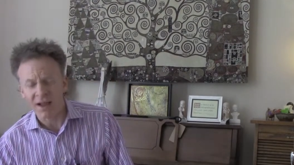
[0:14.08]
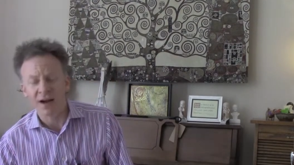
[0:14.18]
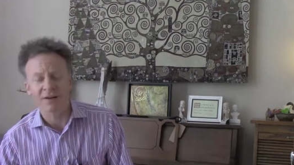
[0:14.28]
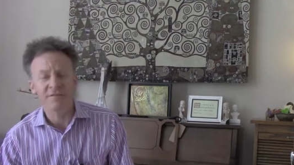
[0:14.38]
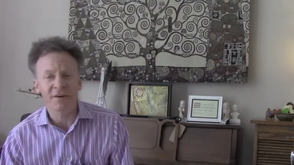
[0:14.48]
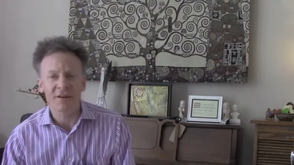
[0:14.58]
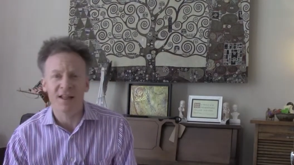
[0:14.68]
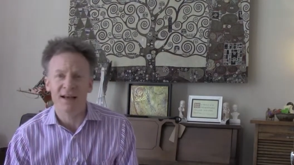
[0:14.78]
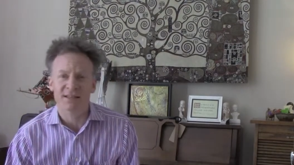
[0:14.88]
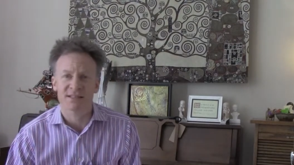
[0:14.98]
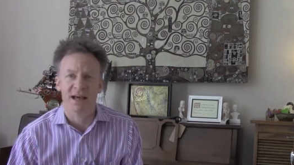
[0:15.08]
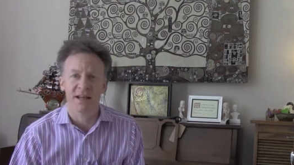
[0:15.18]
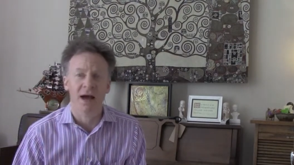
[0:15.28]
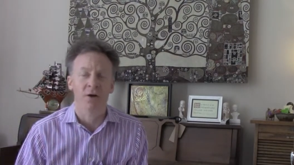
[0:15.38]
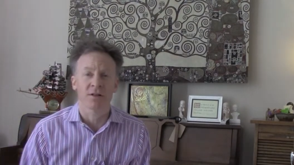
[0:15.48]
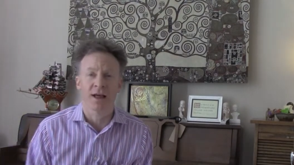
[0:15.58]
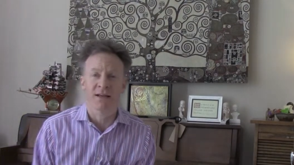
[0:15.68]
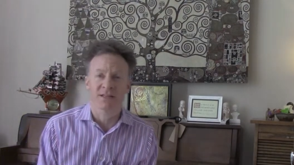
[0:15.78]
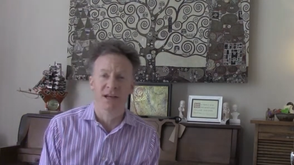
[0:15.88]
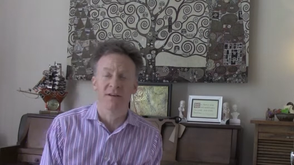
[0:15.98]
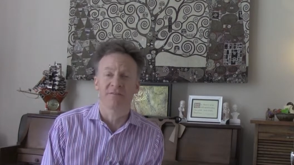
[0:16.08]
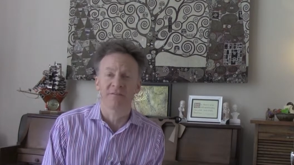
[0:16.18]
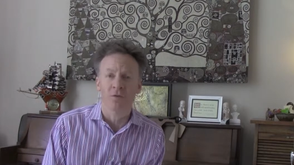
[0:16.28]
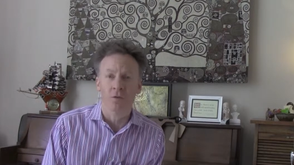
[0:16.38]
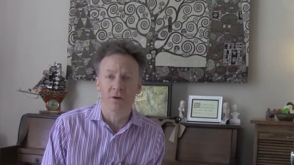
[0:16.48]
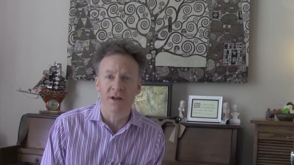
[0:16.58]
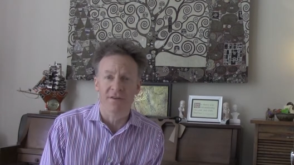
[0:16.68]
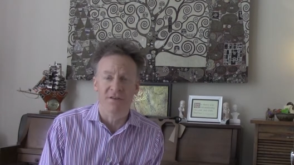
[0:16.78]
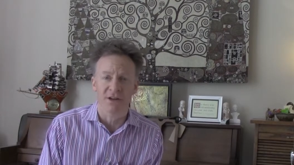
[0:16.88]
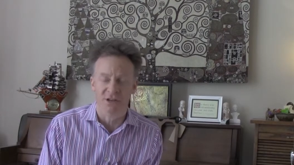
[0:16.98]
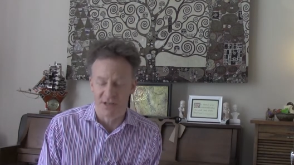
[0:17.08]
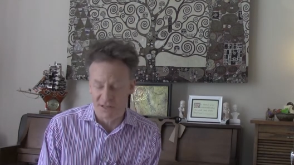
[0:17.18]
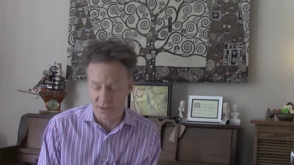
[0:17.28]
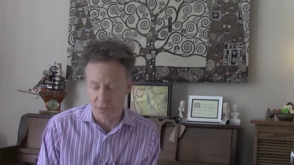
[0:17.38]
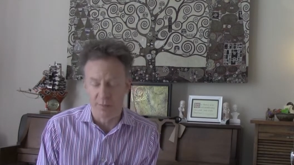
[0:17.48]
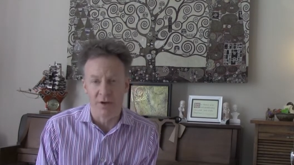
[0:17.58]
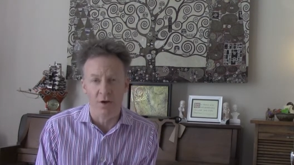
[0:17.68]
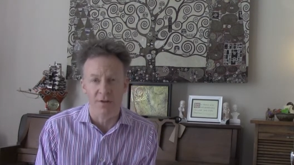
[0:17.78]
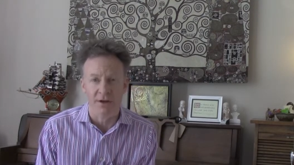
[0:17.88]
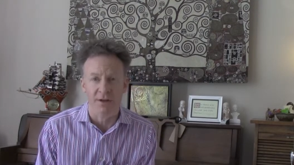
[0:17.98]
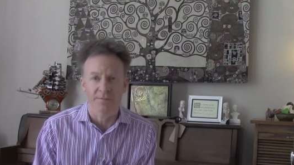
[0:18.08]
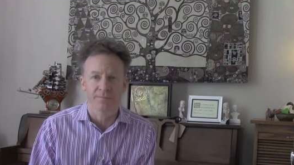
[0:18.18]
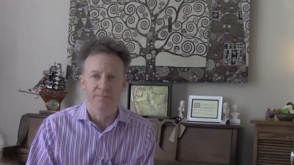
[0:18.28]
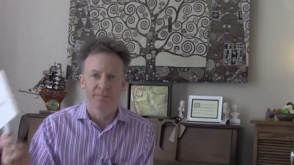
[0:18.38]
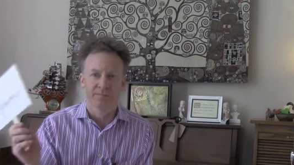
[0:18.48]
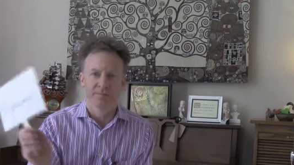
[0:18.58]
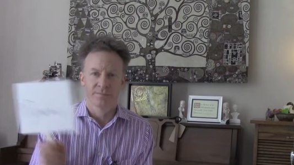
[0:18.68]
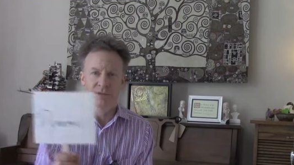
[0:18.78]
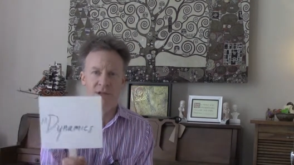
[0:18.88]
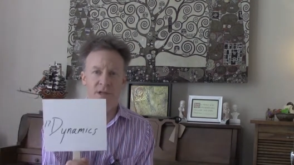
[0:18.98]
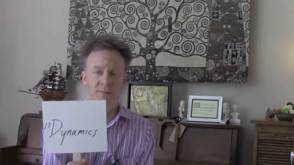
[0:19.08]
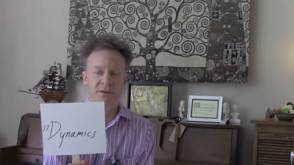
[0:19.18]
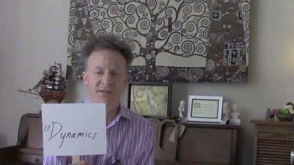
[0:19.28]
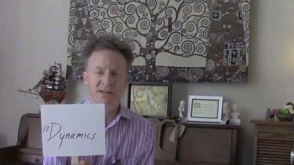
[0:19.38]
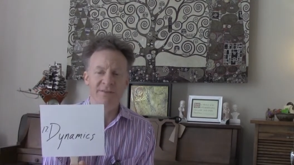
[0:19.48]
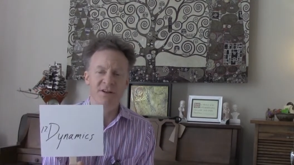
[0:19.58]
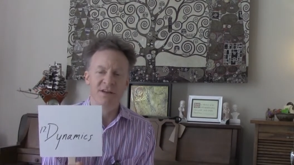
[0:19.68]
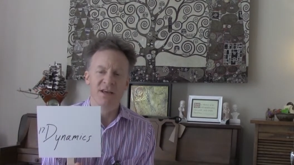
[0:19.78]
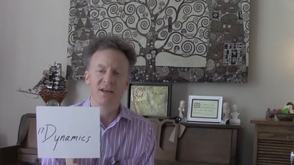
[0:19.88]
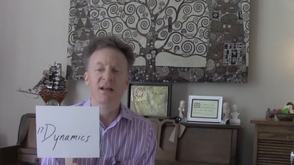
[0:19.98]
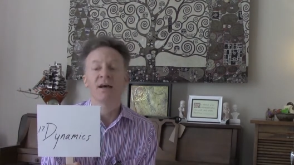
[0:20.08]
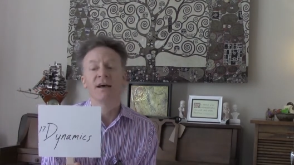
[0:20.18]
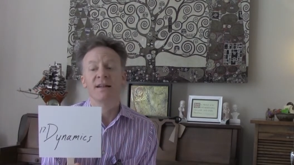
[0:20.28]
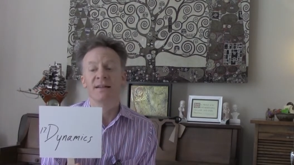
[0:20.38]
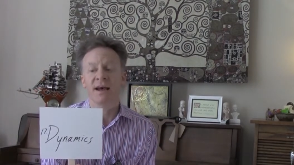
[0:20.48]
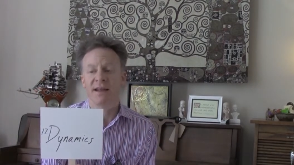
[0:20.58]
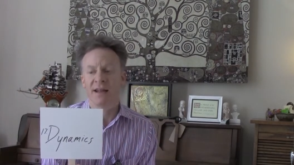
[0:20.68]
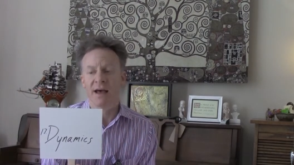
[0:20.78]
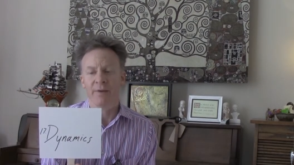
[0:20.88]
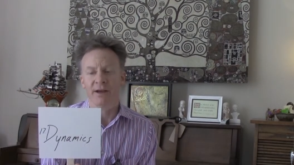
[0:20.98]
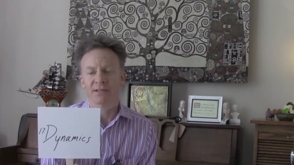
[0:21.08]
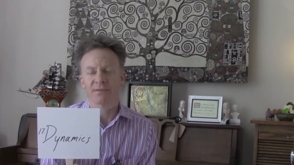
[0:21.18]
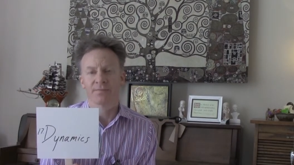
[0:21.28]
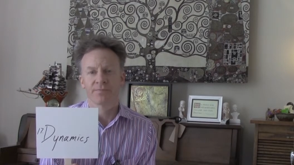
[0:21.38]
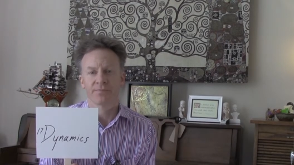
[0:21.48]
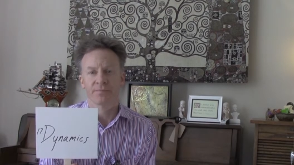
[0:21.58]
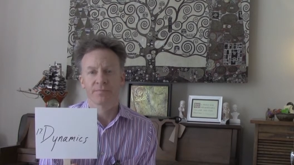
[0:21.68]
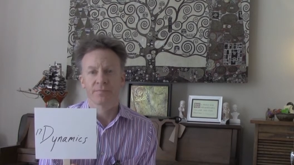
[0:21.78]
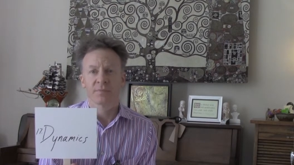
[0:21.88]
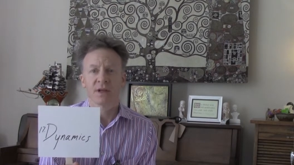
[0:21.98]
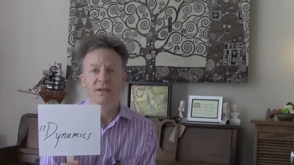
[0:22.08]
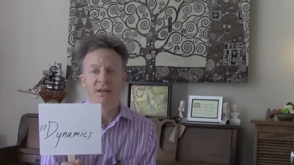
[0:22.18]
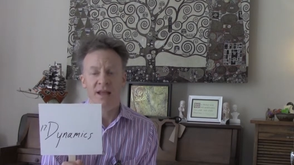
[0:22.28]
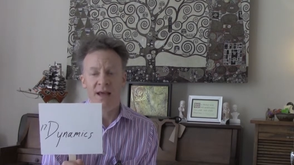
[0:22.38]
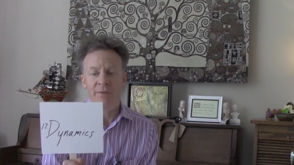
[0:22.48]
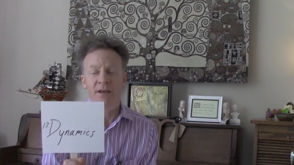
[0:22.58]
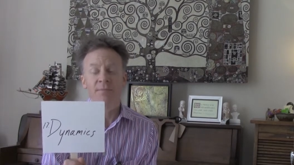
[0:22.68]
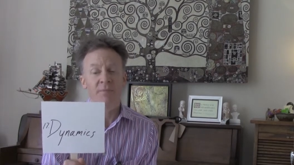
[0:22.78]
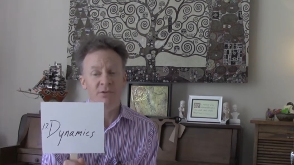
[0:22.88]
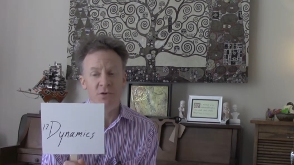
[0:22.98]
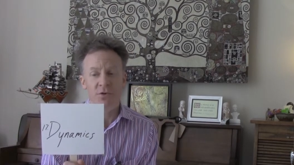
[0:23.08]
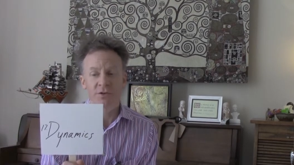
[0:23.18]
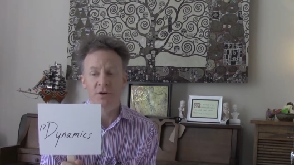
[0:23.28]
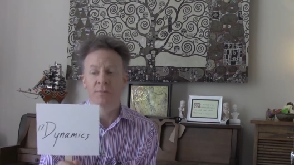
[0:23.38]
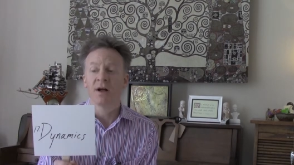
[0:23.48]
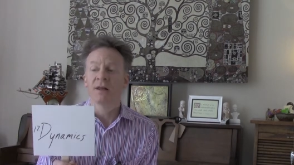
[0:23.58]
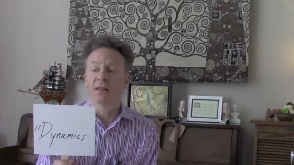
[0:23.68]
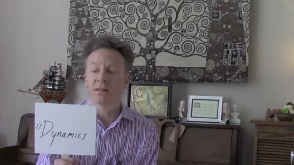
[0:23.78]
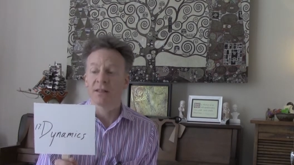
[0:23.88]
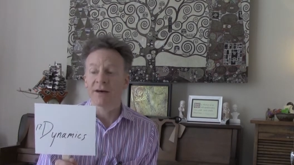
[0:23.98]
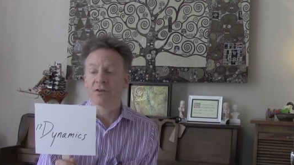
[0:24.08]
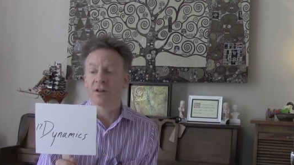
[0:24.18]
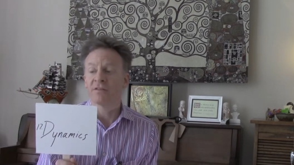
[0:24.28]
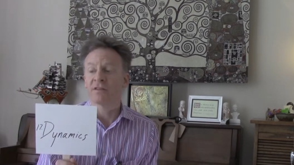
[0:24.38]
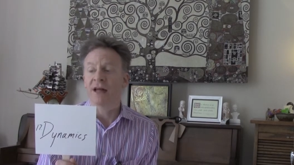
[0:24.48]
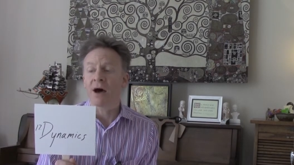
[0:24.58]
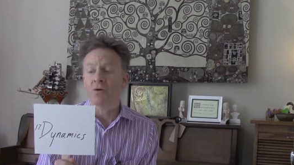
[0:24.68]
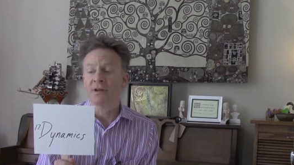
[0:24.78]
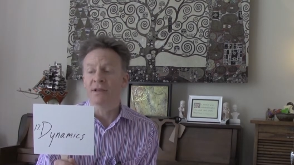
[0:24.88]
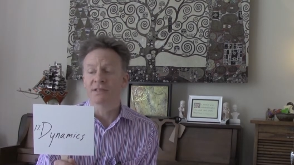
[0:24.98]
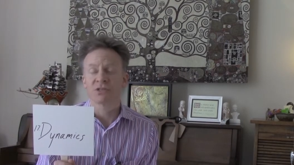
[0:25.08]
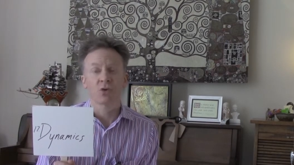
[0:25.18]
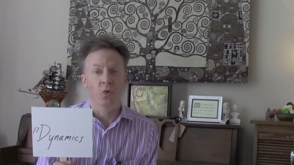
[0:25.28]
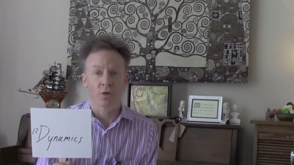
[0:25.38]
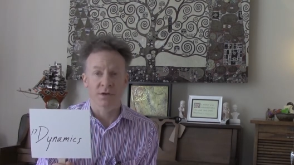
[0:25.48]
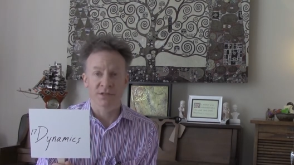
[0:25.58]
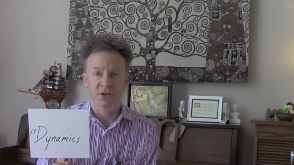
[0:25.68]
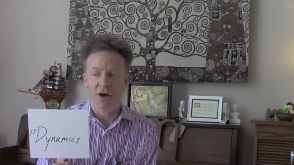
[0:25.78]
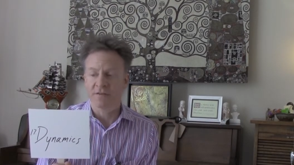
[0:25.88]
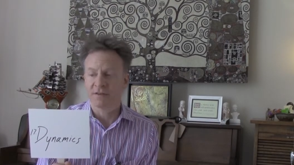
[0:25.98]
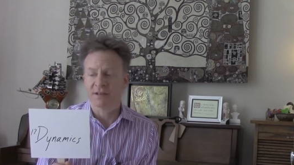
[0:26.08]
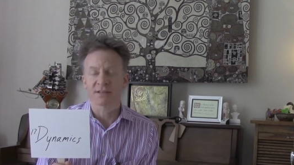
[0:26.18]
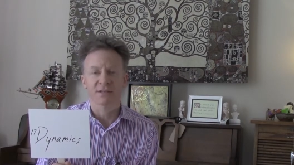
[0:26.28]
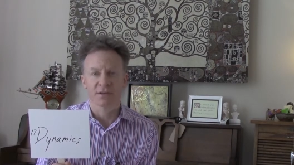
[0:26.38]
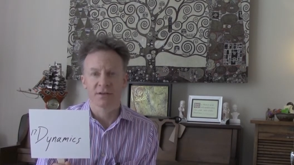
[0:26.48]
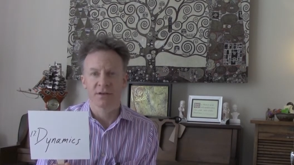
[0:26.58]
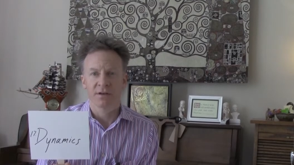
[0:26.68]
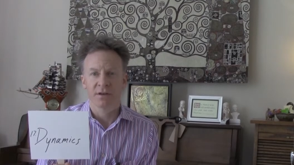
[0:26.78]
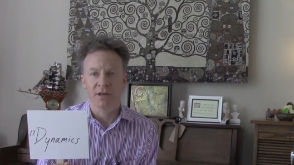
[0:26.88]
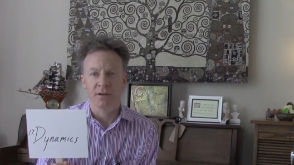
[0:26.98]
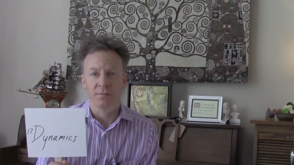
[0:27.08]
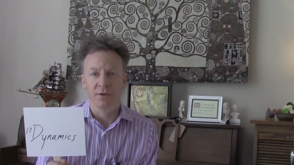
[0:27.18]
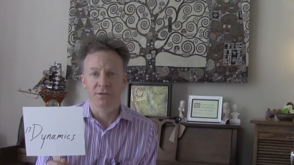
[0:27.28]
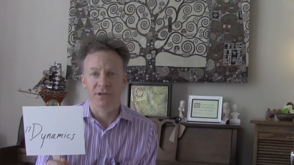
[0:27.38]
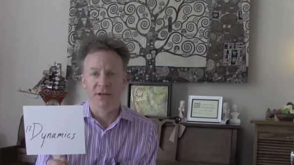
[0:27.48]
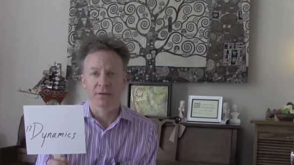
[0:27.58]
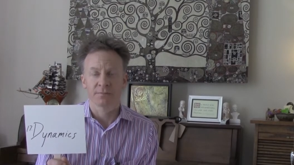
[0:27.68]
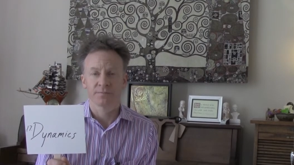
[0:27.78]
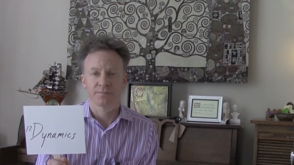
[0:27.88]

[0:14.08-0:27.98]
Got our very last set now, our last set of 4 definitions, then we'll be all done. Number 17, dynamics. Dynamic, musical term, the level of loudness or softness in music.